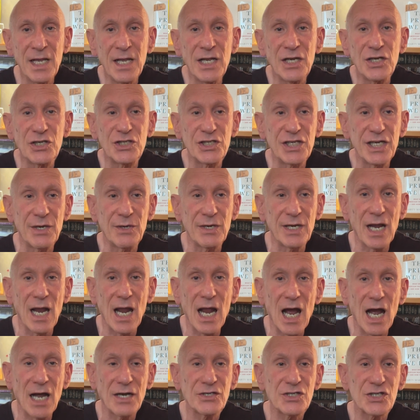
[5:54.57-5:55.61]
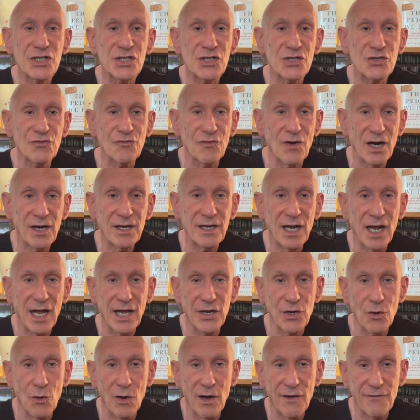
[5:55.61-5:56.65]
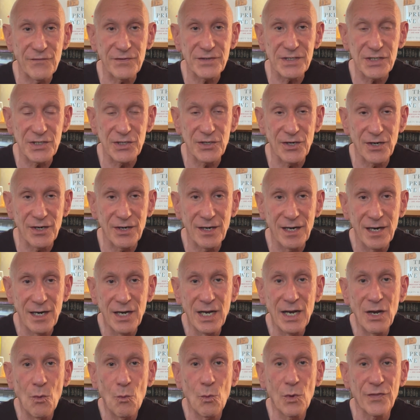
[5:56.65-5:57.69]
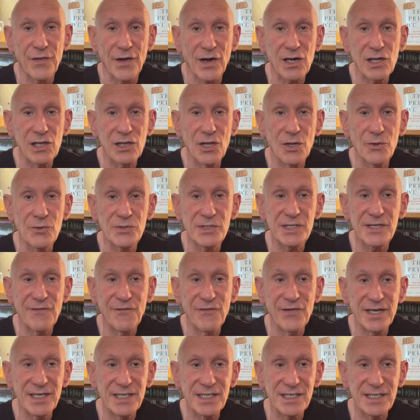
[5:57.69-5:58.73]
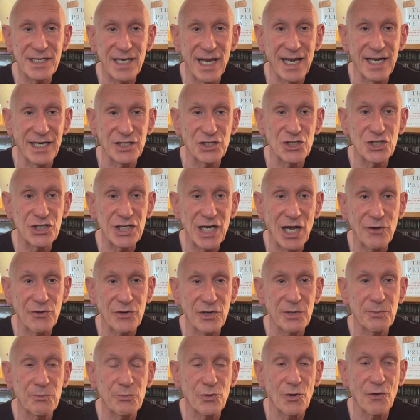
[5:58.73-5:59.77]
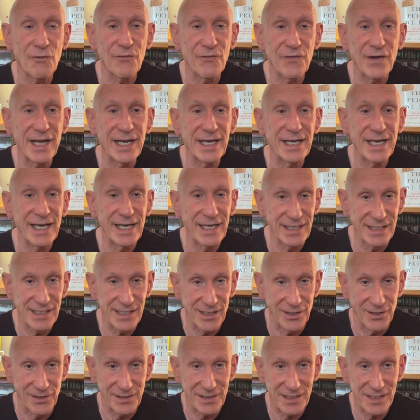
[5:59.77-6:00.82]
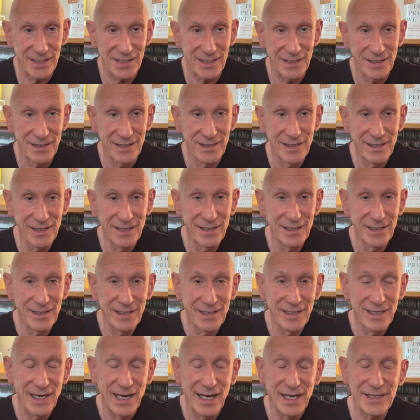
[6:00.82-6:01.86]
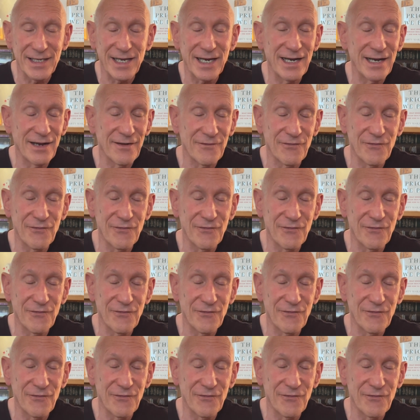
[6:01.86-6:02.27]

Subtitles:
She struck an officer with a closed fist and shouted profane insults. And they have